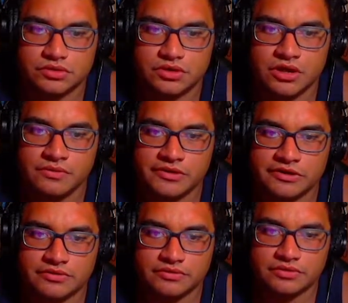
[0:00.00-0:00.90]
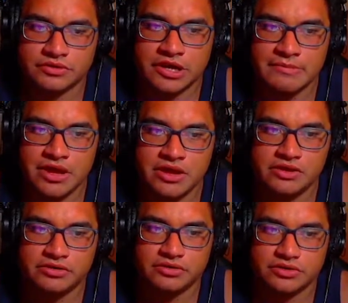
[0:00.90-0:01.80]
Oh, come on,
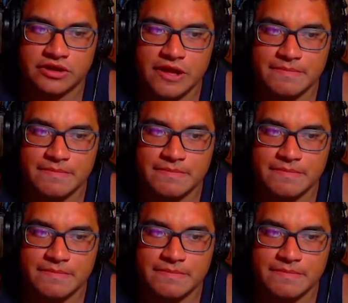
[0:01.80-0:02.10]
there.